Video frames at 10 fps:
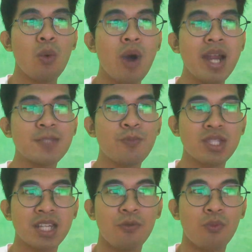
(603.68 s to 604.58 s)
What is
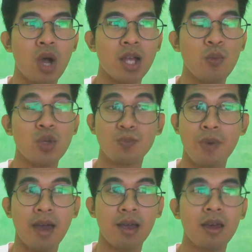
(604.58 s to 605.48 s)
positive
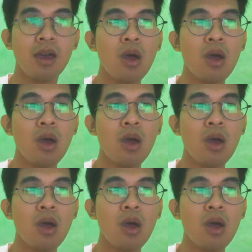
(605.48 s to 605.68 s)
feedback?